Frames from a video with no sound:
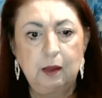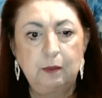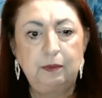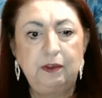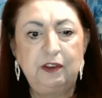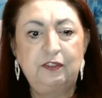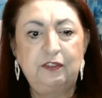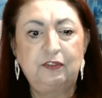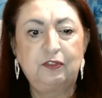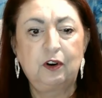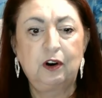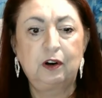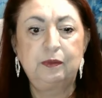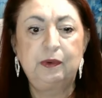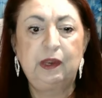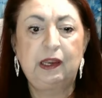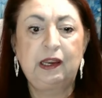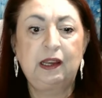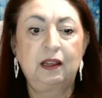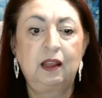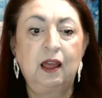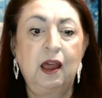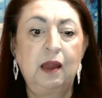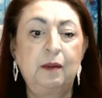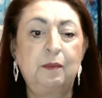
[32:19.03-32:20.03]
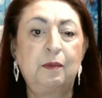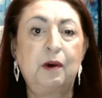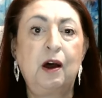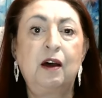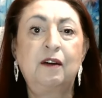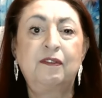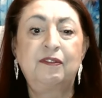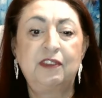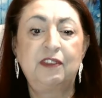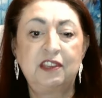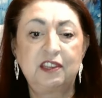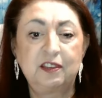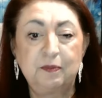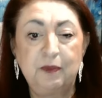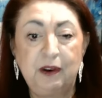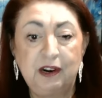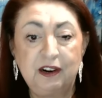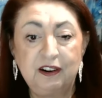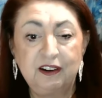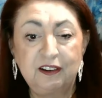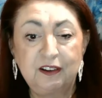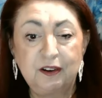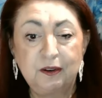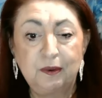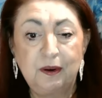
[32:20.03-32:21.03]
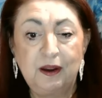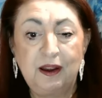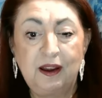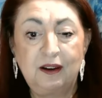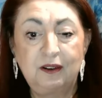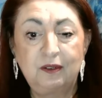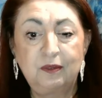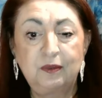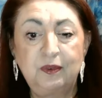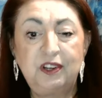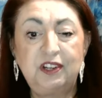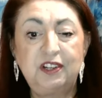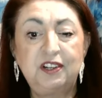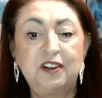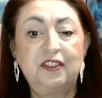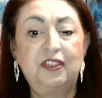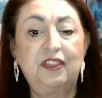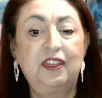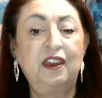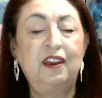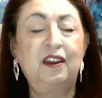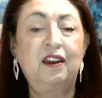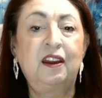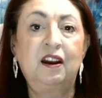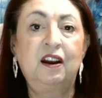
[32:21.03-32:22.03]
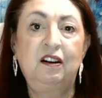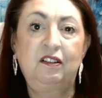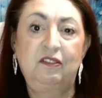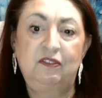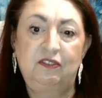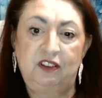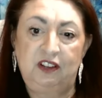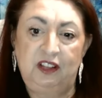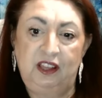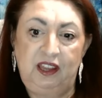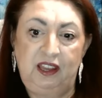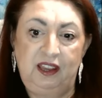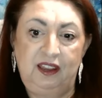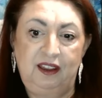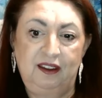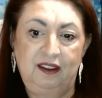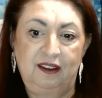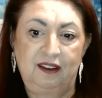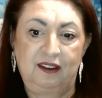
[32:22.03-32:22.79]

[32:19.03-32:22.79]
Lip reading: Before we climb off this merry-go-round, we should think carefully.